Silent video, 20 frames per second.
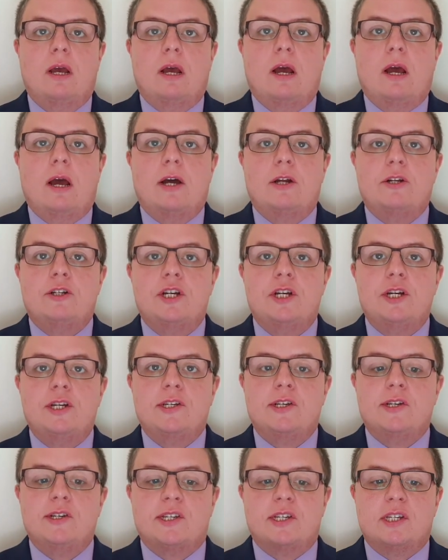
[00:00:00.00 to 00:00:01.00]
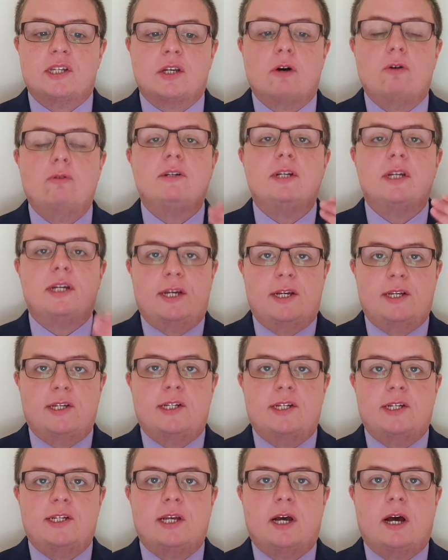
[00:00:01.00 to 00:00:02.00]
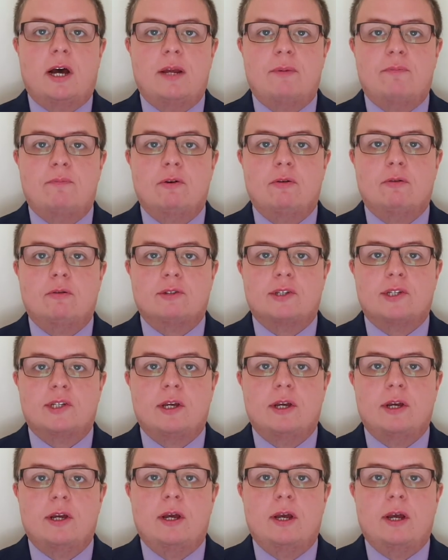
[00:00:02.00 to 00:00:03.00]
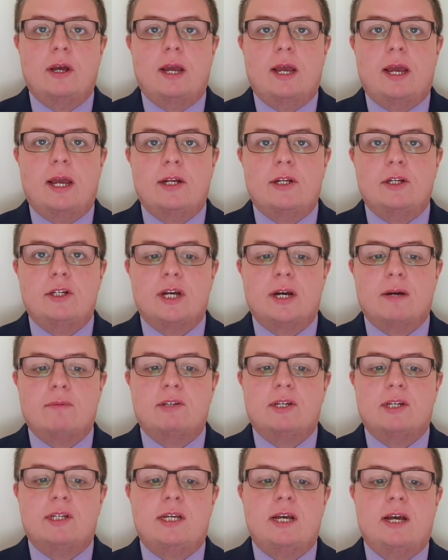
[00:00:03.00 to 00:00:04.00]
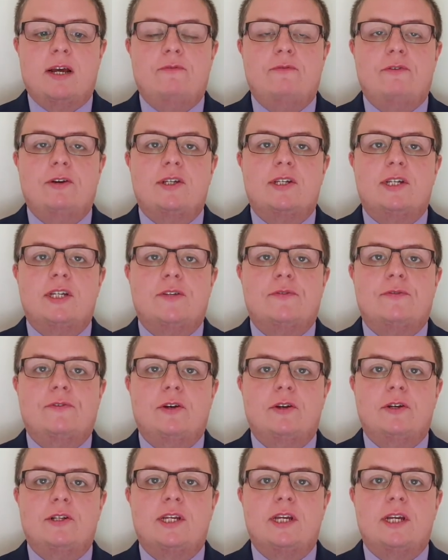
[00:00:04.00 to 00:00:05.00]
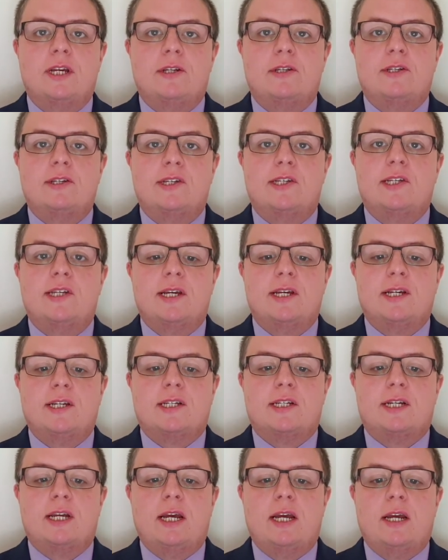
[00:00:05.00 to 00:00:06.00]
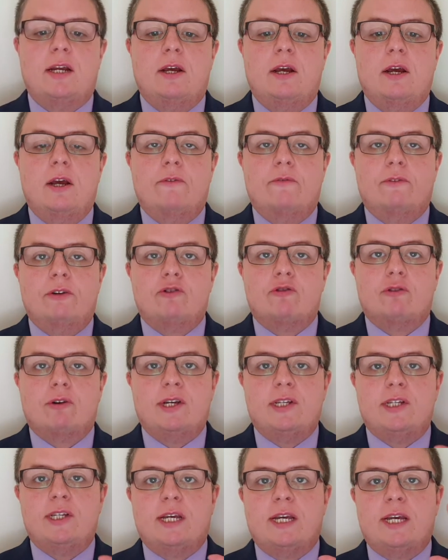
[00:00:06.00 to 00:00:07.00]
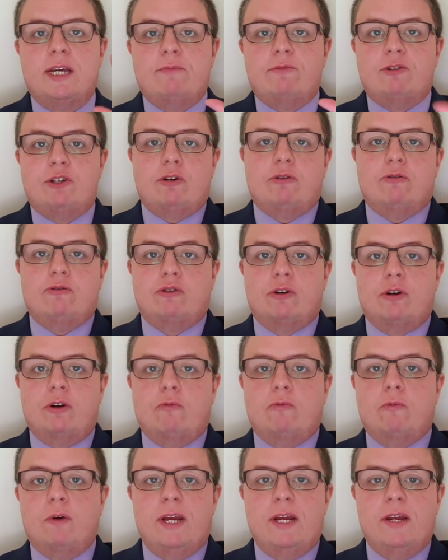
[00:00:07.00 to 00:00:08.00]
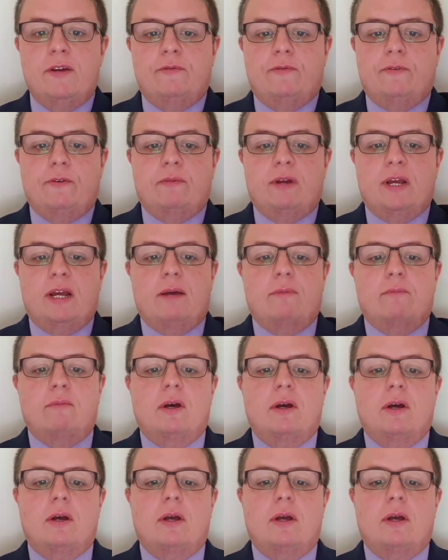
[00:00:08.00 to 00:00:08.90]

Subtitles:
and Jesus scolding his disciples in chapter 10, verses 13 to 16, for trying to keep children away from him,